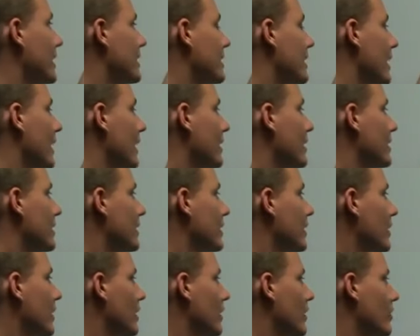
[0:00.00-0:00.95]
United
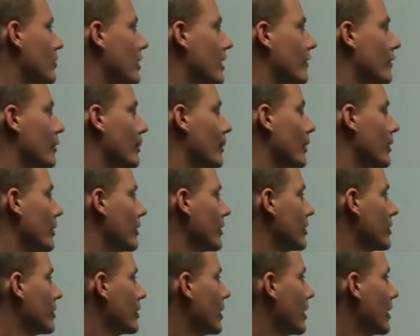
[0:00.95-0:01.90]
States, General
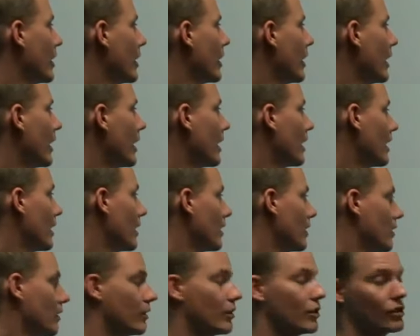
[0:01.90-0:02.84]
Motors, and
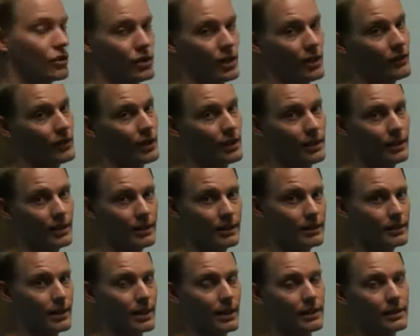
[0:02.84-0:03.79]
Chevy
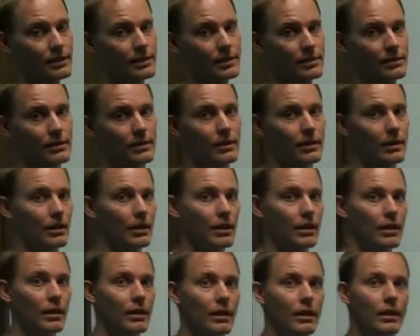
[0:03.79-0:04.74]
in this case.
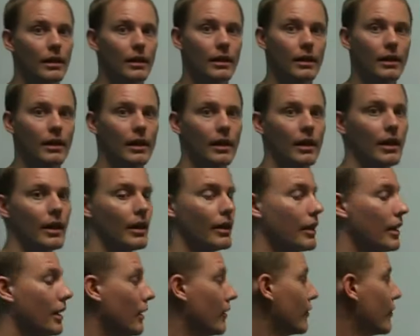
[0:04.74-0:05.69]

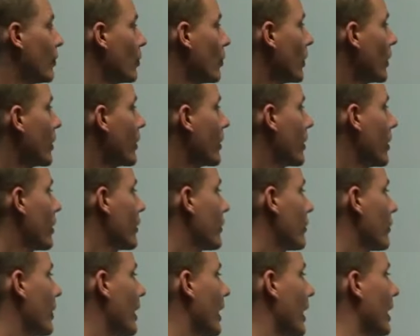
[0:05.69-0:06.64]
The fourth
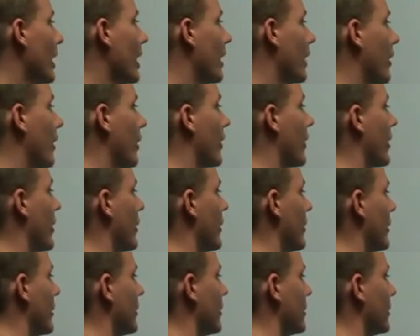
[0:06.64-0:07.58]
through the eighth,
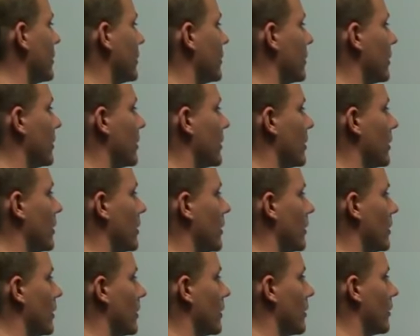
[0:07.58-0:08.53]

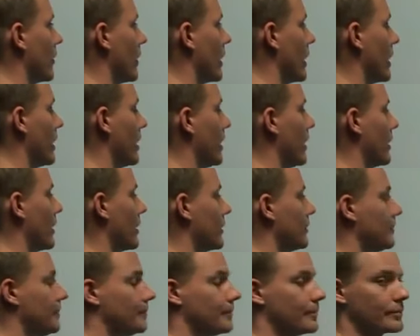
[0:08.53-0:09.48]
right
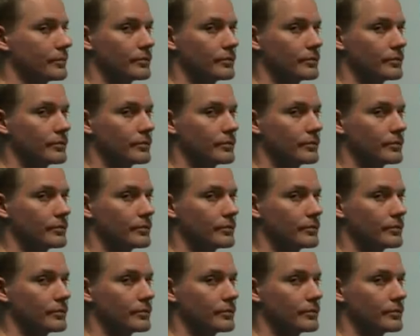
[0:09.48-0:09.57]
here,